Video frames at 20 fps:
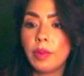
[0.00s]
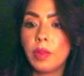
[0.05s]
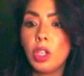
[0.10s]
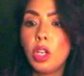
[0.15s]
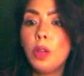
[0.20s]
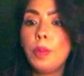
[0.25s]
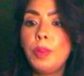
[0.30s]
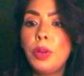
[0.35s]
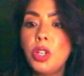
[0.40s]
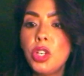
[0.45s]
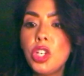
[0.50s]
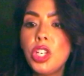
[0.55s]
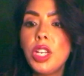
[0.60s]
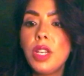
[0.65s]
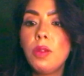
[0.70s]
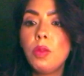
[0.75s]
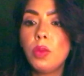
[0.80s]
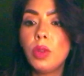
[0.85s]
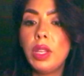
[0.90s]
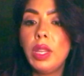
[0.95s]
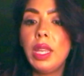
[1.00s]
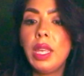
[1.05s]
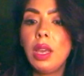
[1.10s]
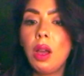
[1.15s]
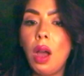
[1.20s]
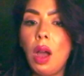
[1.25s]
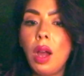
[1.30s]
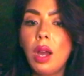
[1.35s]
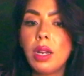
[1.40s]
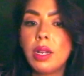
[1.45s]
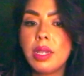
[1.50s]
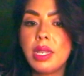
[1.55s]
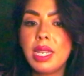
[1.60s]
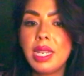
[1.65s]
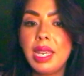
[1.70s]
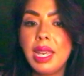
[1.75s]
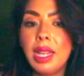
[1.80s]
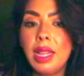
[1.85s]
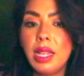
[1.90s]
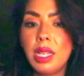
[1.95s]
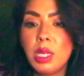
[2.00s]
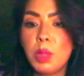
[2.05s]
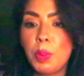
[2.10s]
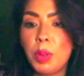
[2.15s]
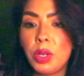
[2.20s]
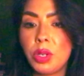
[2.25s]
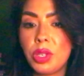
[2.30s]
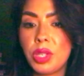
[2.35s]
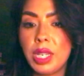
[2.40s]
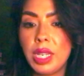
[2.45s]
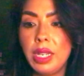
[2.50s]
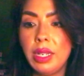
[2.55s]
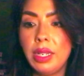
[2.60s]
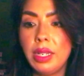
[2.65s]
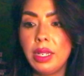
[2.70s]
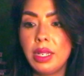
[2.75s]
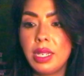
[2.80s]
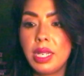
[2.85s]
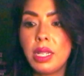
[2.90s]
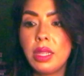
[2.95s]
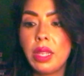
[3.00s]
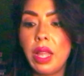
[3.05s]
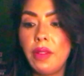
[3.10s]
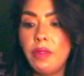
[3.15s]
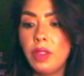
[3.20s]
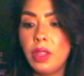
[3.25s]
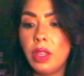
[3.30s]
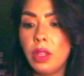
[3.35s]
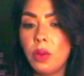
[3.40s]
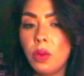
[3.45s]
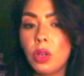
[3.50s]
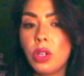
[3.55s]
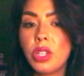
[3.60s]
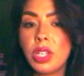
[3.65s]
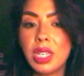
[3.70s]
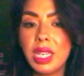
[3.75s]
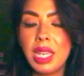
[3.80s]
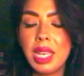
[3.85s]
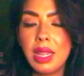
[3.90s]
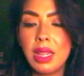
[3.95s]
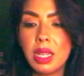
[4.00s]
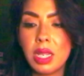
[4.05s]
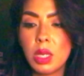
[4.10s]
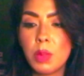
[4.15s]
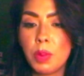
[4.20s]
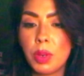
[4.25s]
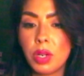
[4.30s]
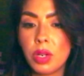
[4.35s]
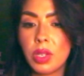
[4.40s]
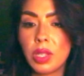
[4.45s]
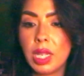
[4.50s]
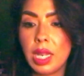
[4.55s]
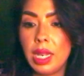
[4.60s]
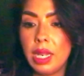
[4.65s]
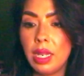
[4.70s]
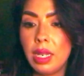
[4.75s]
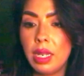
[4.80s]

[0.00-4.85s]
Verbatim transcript: You're pushing really hard to get this person to love you or to get this person.